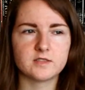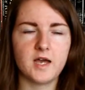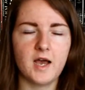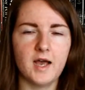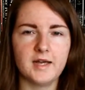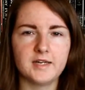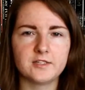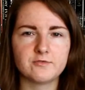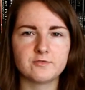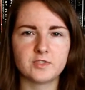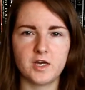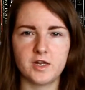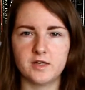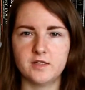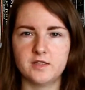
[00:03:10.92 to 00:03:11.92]
kind of
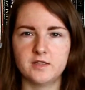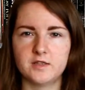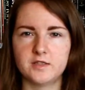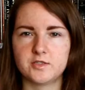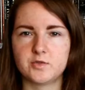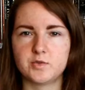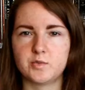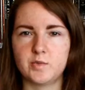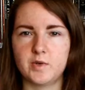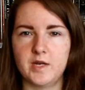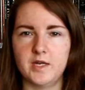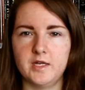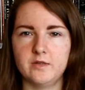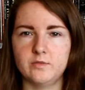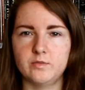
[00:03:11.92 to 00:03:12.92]
done in this
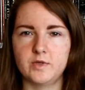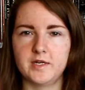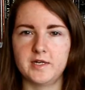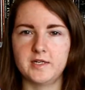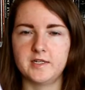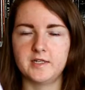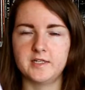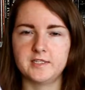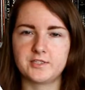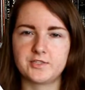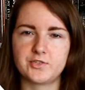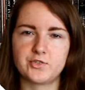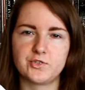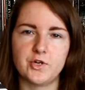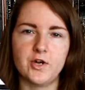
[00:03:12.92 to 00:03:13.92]
way where it
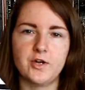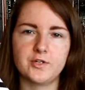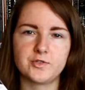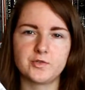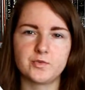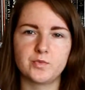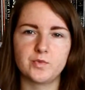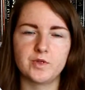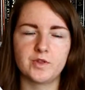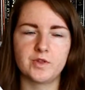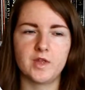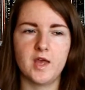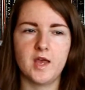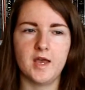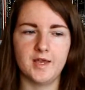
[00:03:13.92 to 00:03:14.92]
starts
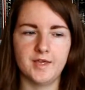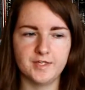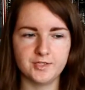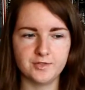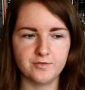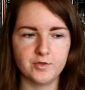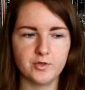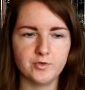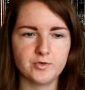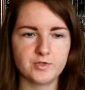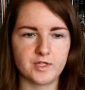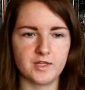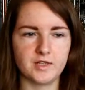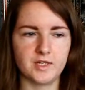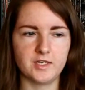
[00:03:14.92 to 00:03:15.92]
with
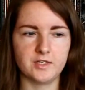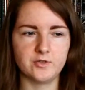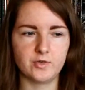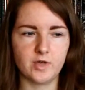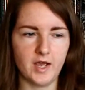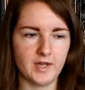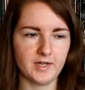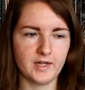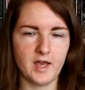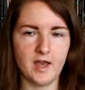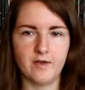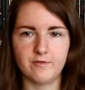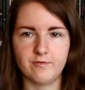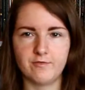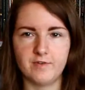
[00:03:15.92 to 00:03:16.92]
interviews and then you kind of
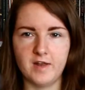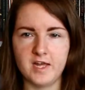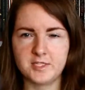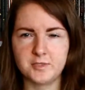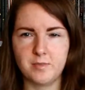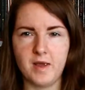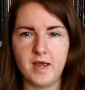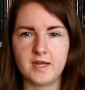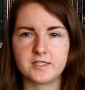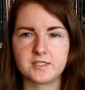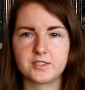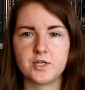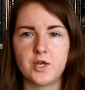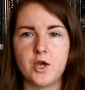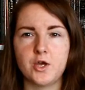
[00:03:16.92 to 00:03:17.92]
have
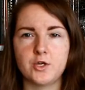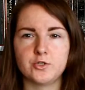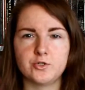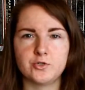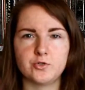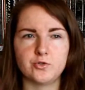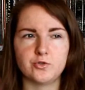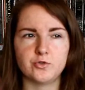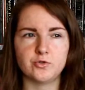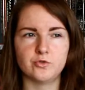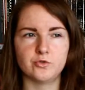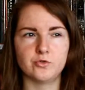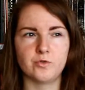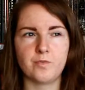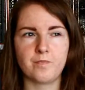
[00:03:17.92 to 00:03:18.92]
flashbacks
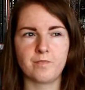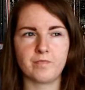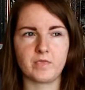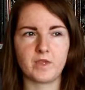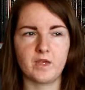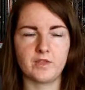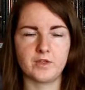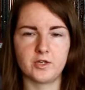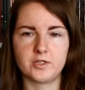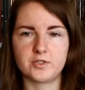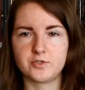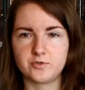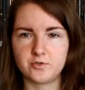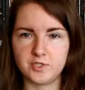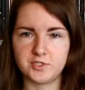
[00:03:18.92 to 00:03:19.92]
to the
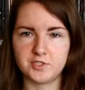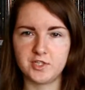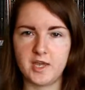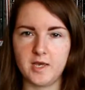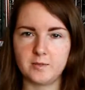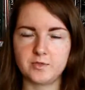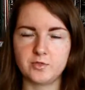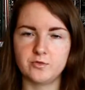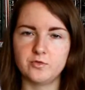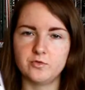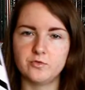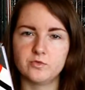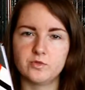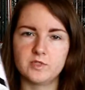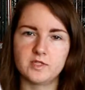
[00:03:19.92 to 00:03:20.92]
concentration camp so
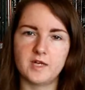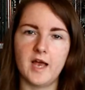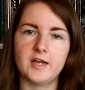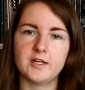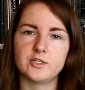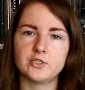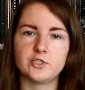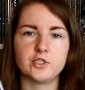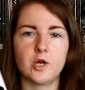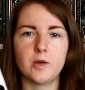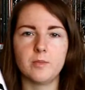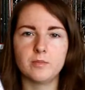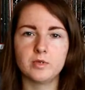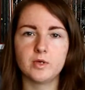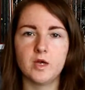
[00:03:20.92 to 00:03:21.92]
you kind of
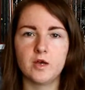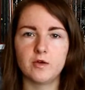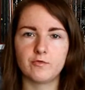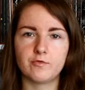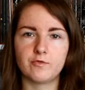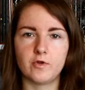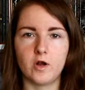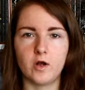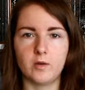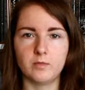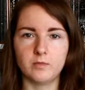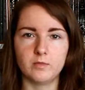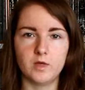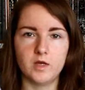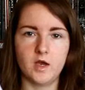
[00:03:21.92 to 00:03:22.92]
jump
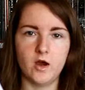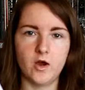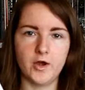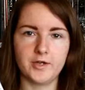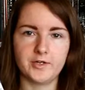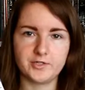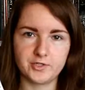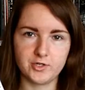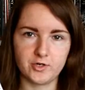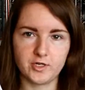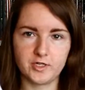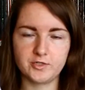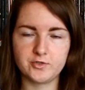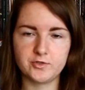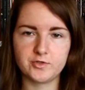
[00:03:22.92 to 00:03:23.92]
from Art
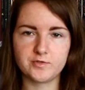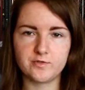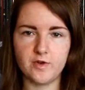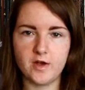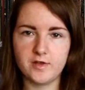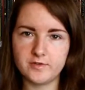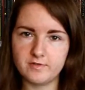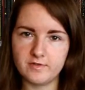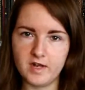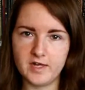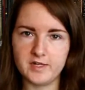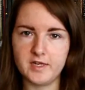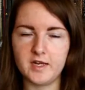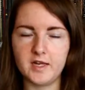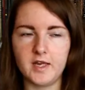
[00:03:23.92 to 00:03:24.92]
talking to his father
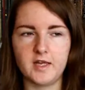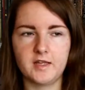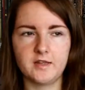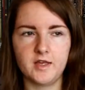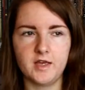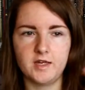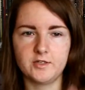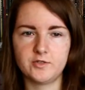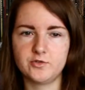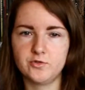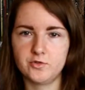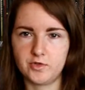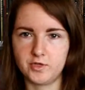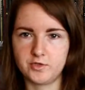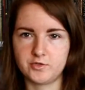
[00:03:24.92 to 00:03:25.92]
Vladek and then
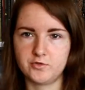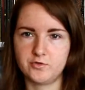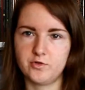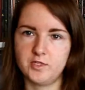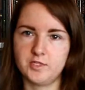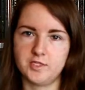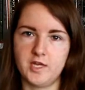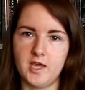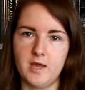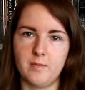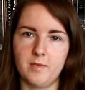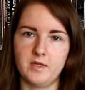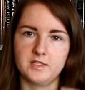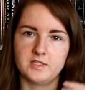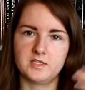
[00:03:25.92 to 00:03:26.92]
to the concentration
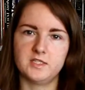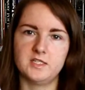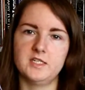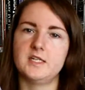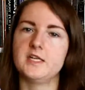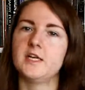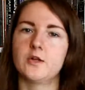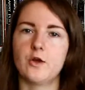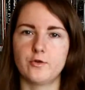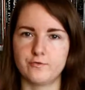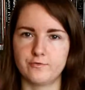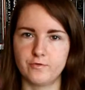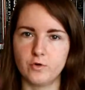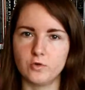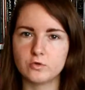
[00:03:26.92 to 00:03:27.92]
camp and seeing it
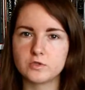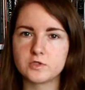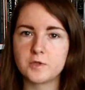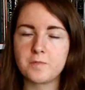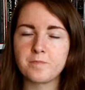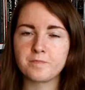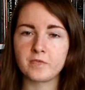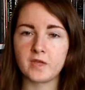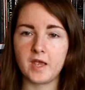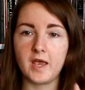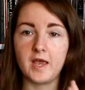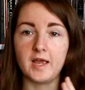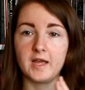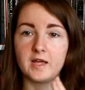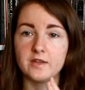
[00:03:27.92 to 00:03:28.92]
unfold.
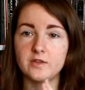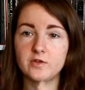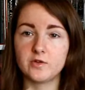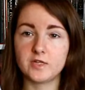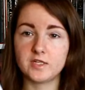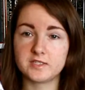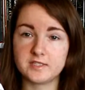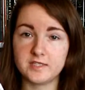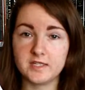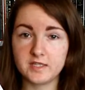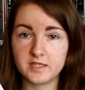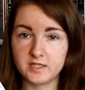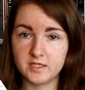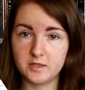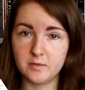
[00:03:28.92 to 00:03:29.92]
And the
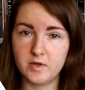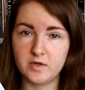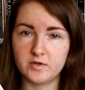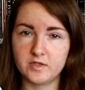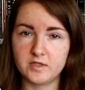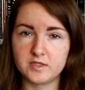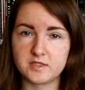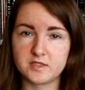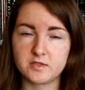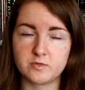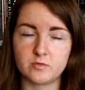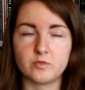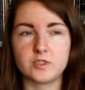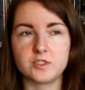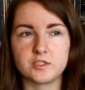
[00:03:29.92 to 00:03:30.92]
exciting thing about
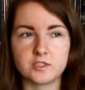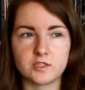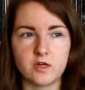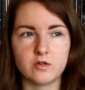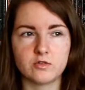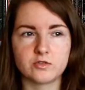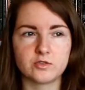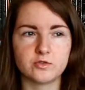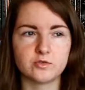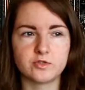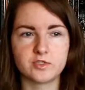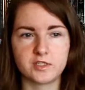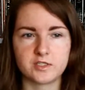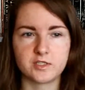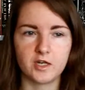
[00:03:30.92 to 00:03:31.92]
this, which also
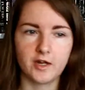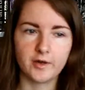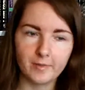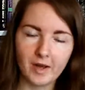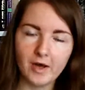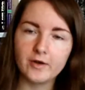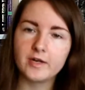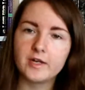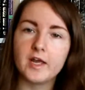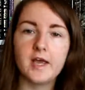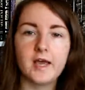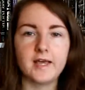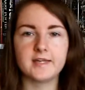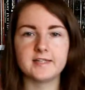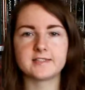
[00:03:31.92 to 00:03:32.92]
says a lot about it,
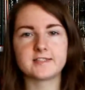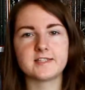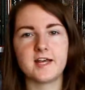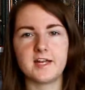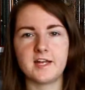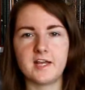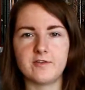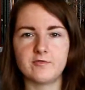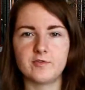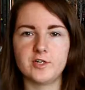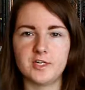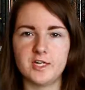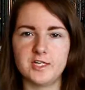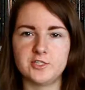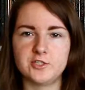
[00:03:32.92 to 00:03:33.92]
is that
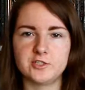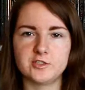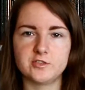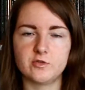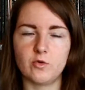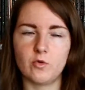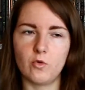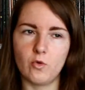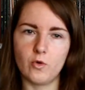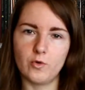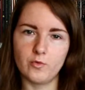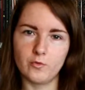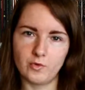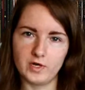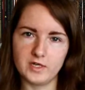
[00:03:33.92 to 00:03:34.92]
every nation
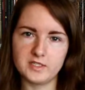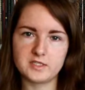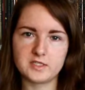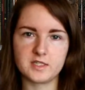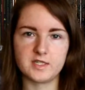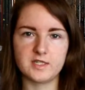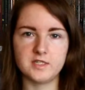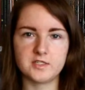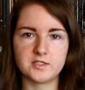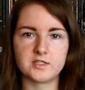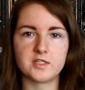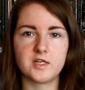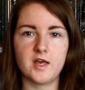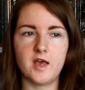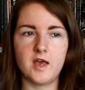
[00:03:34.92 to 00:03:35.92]
or race
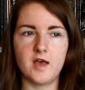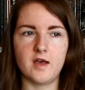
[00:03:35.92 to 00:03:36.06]
is